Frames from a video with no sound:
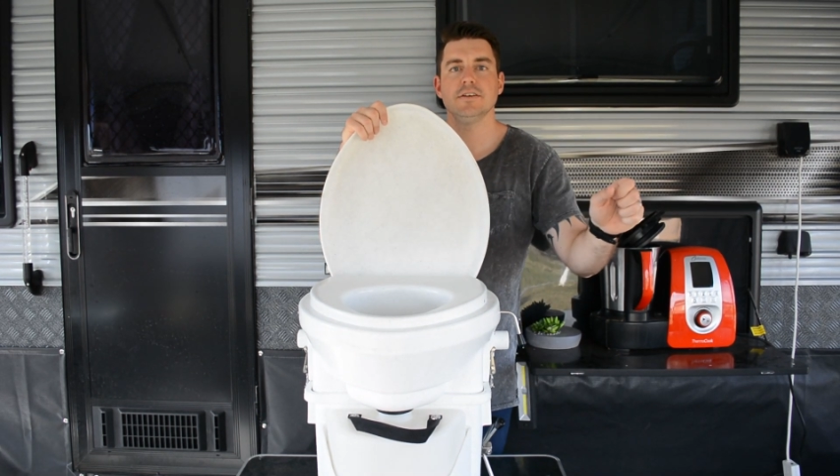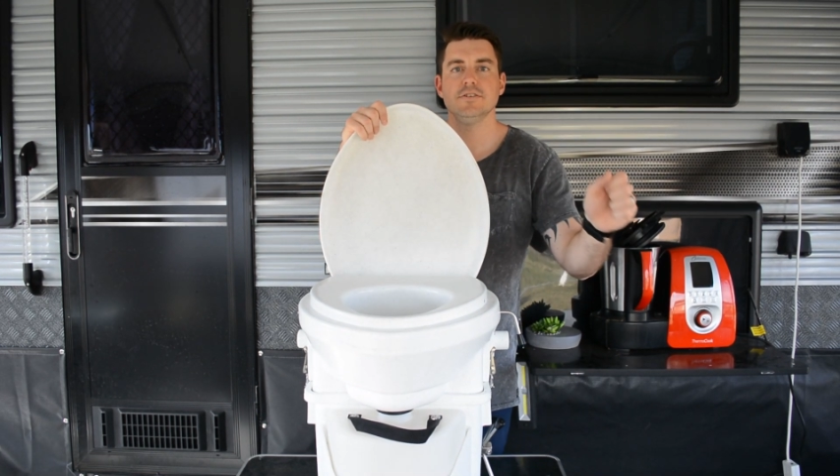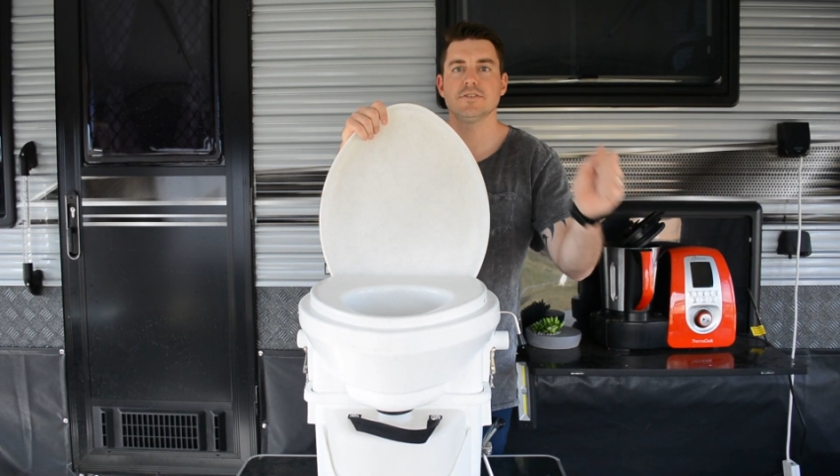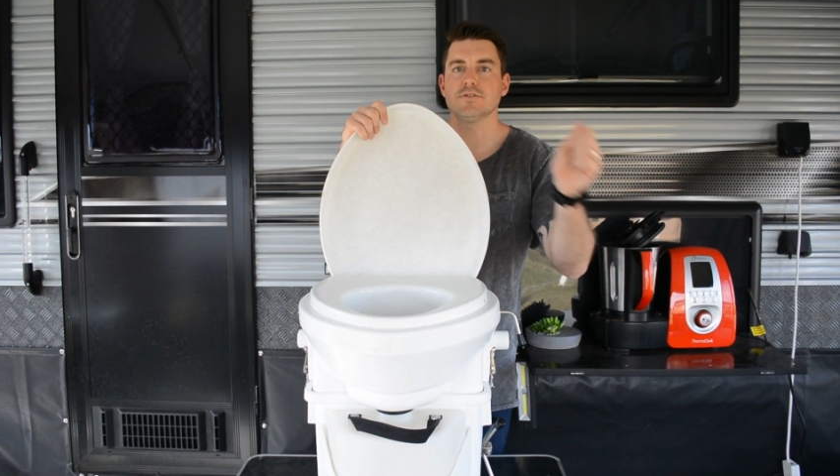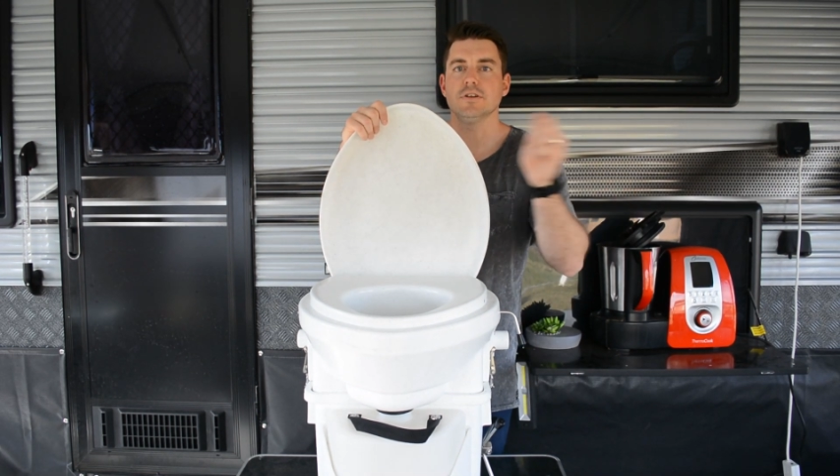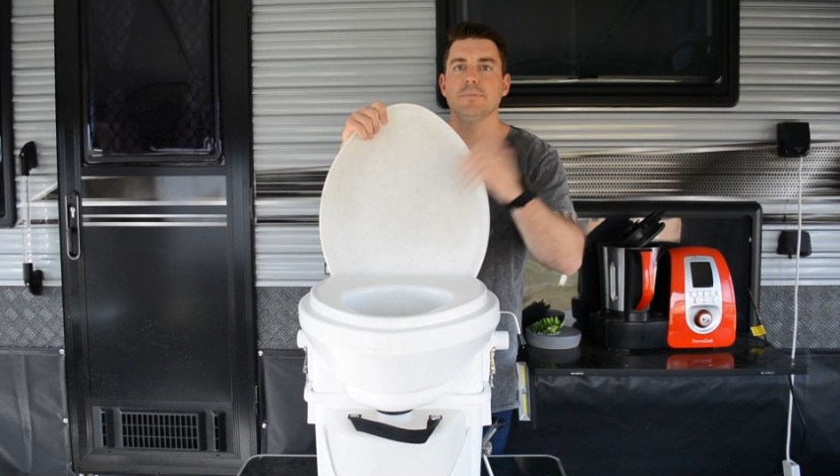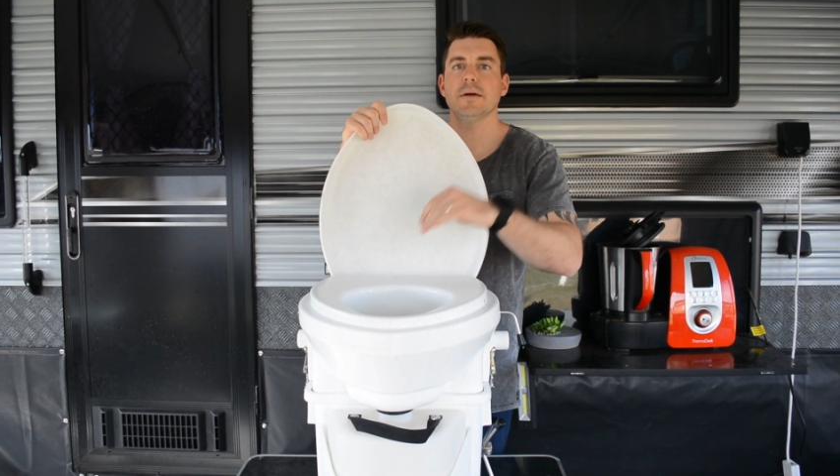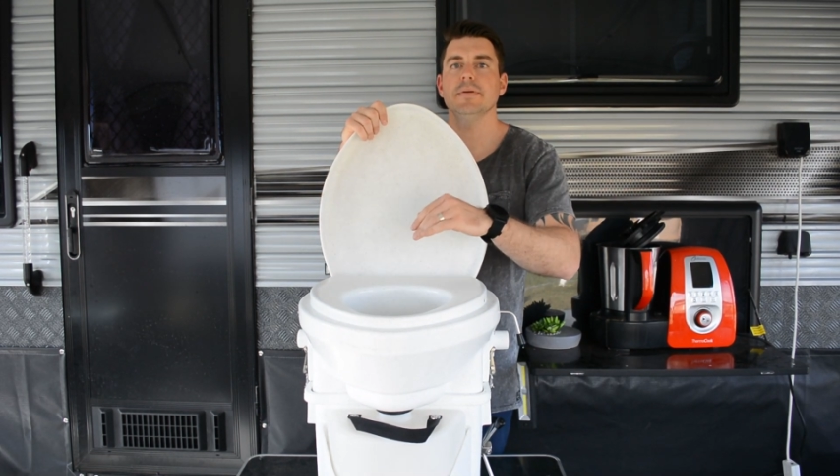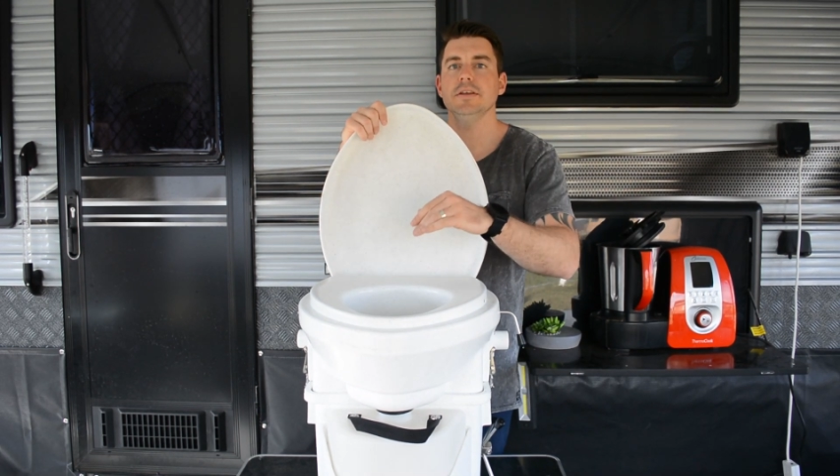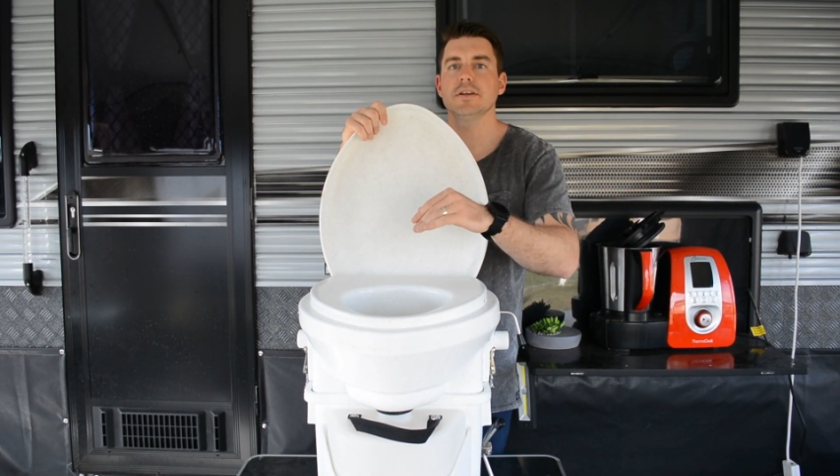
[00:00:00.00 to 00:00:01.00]
Use the toilet
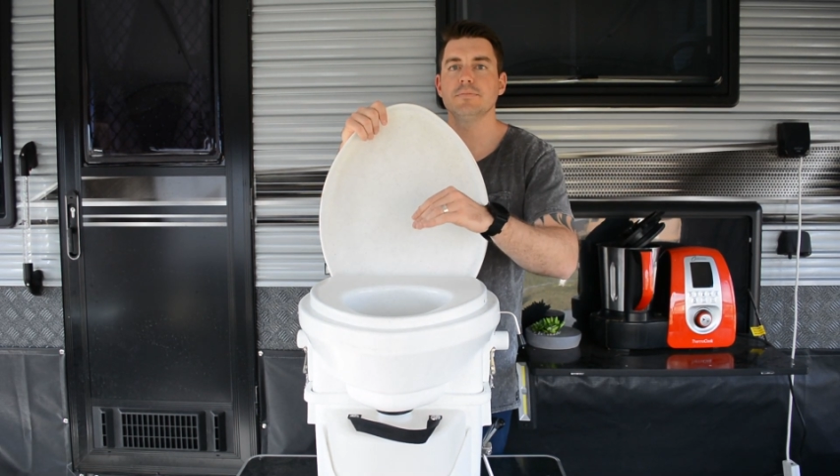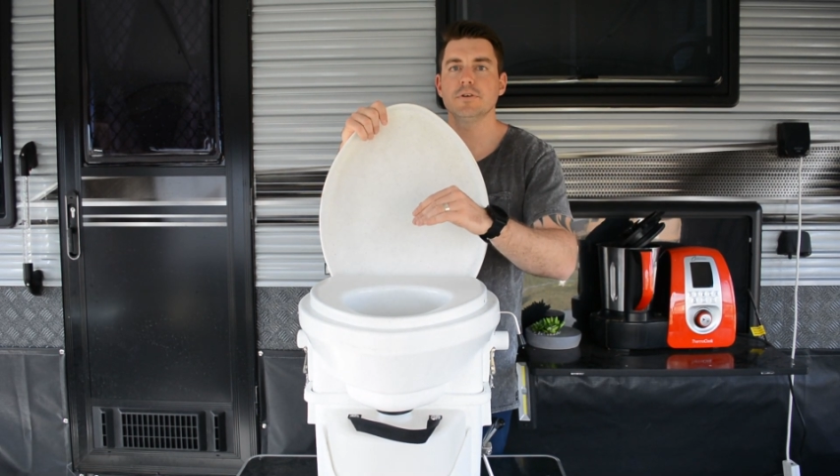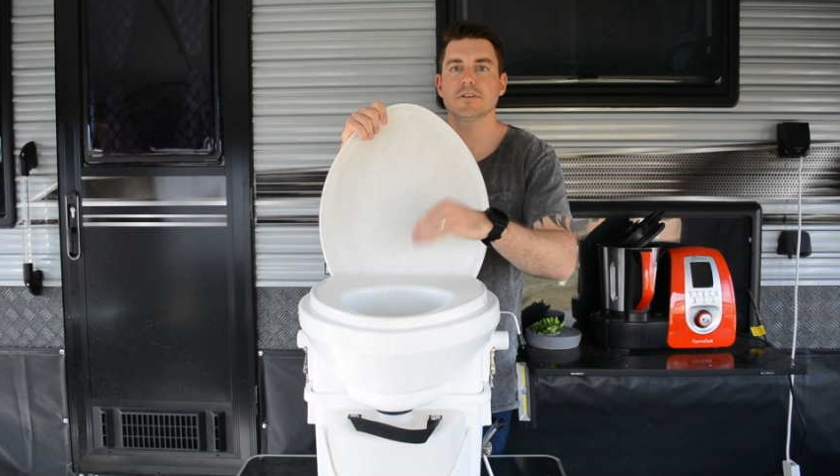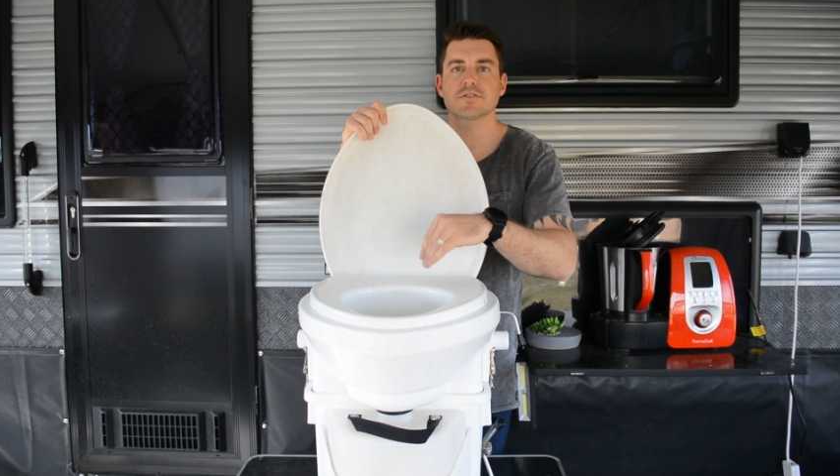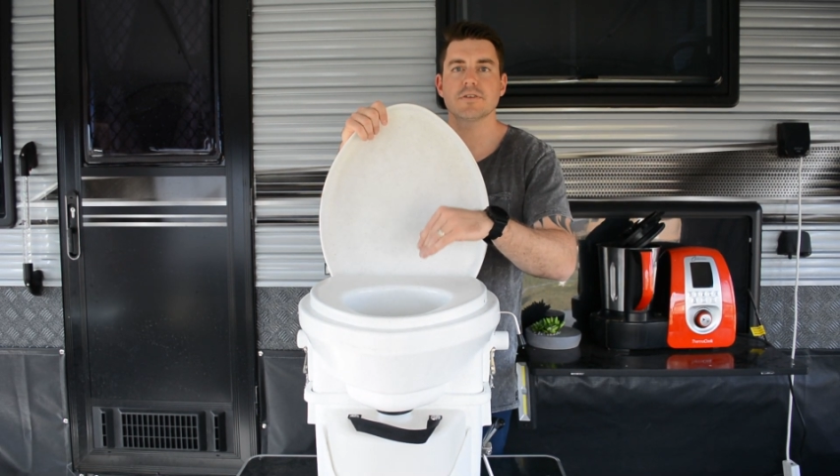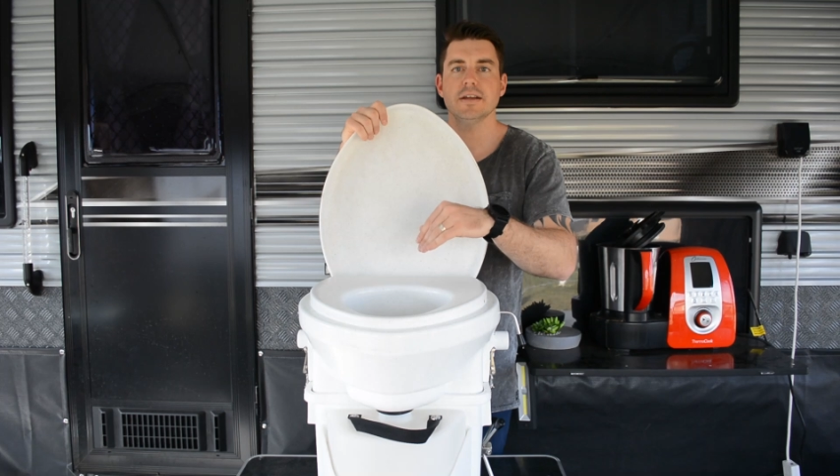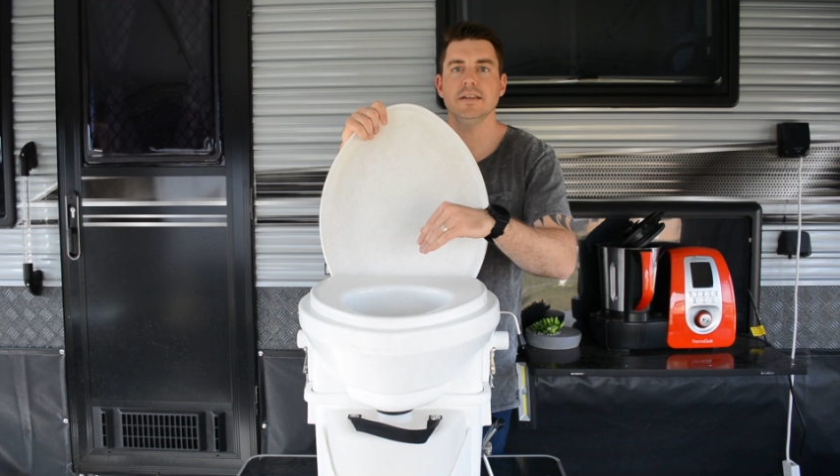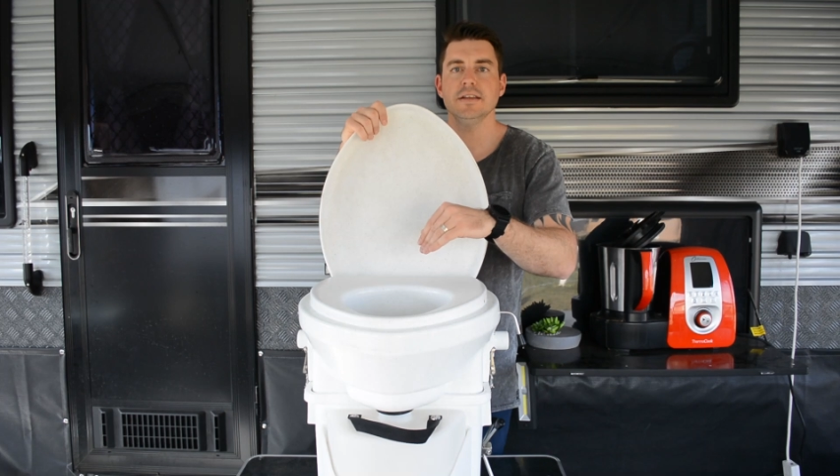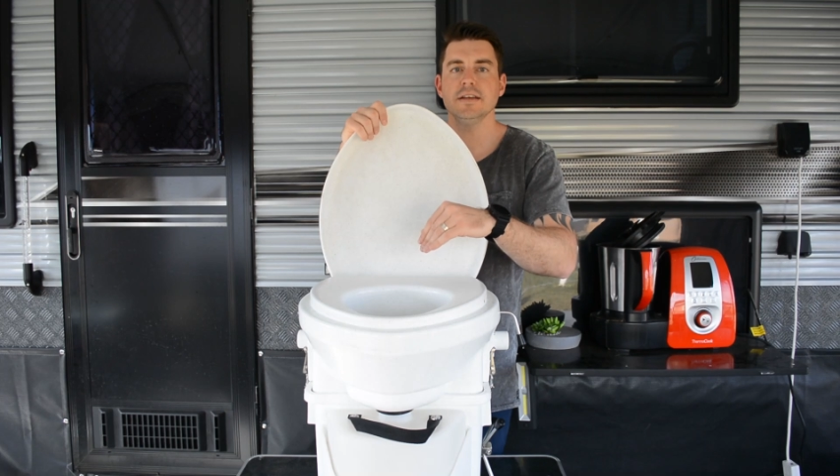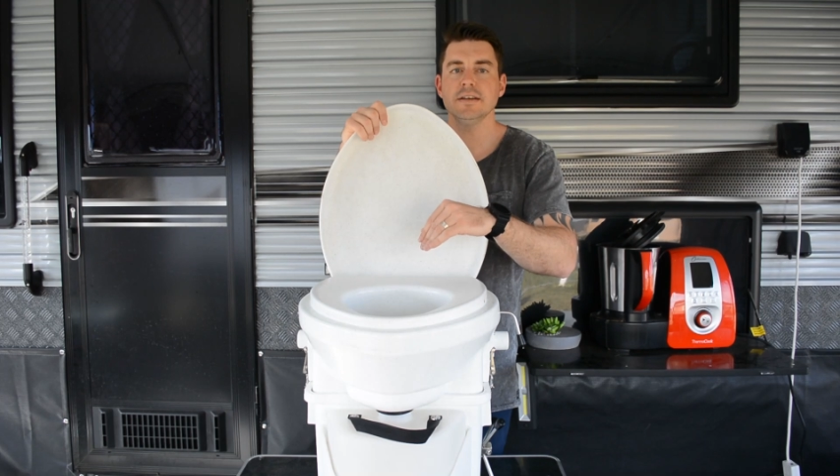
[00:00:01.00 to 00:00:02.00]
paper. You can put it straight
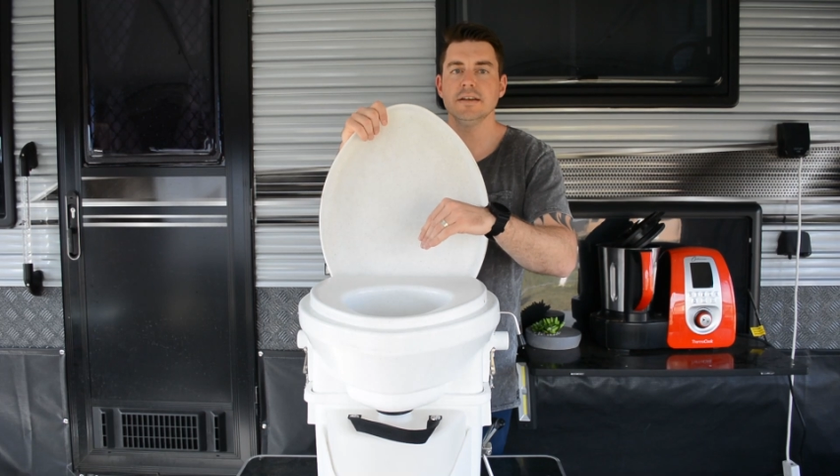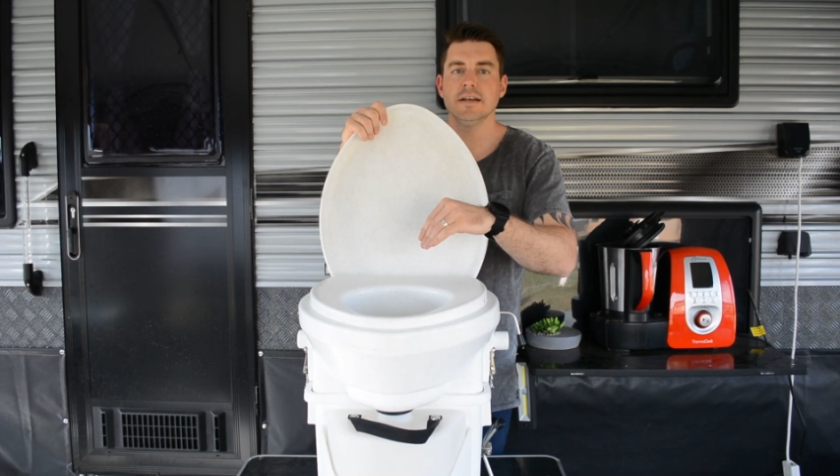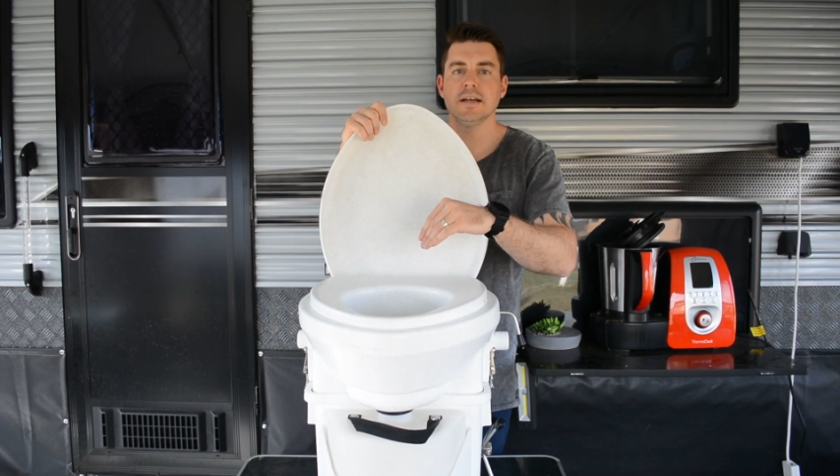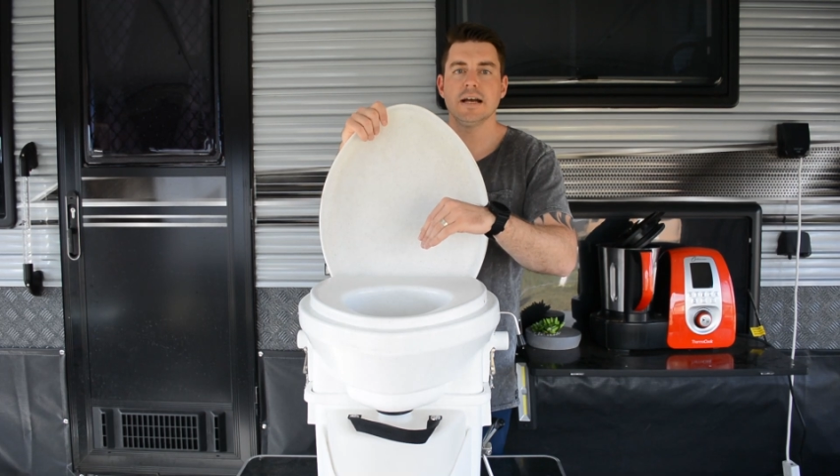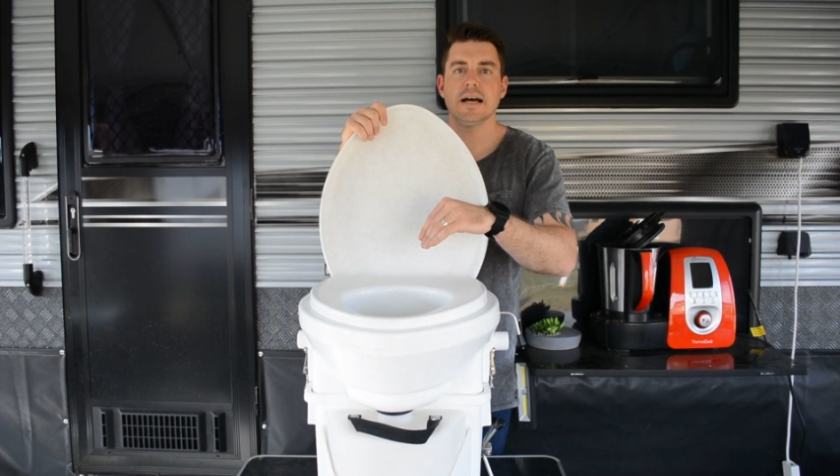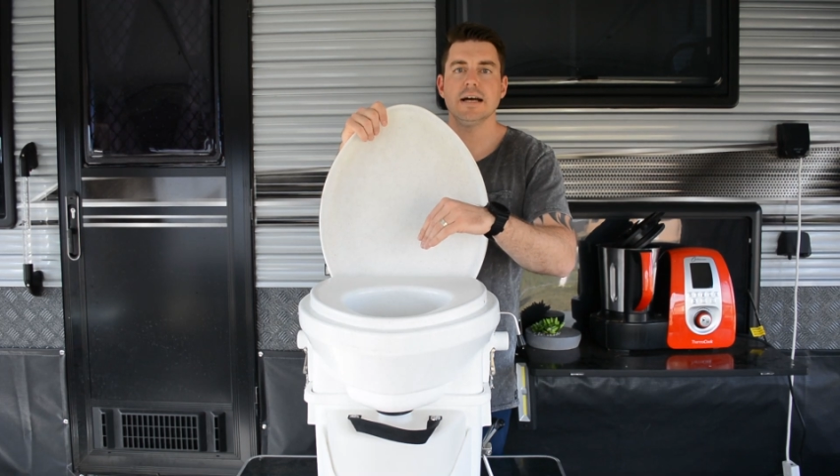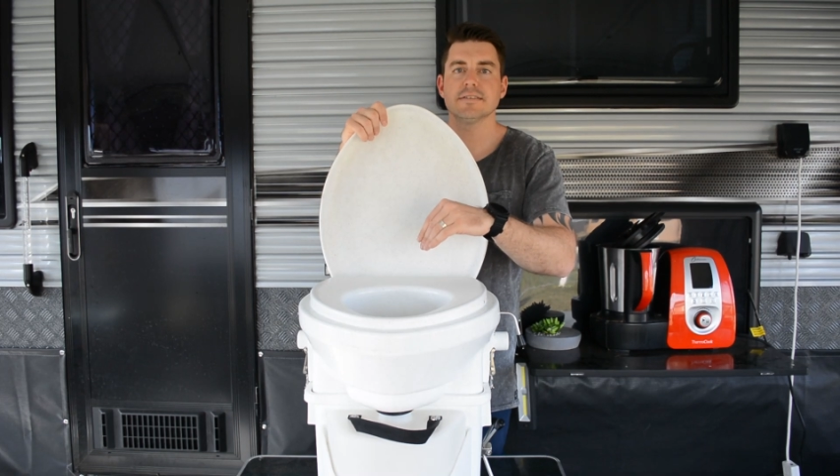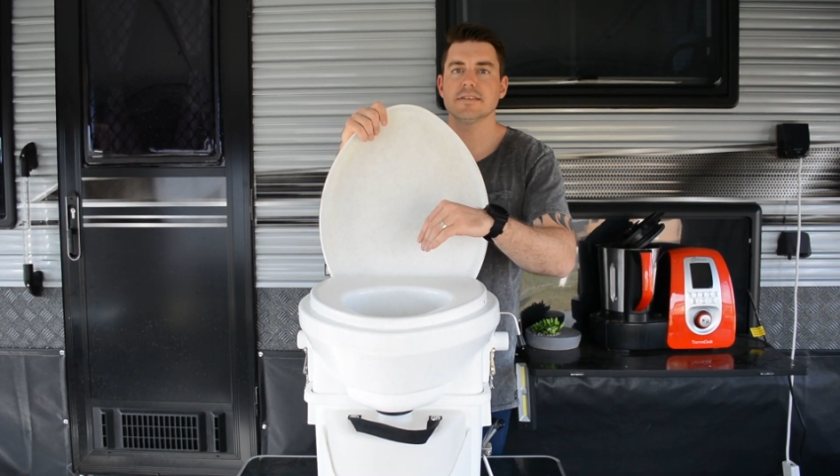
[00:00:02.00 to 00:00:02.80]
in there.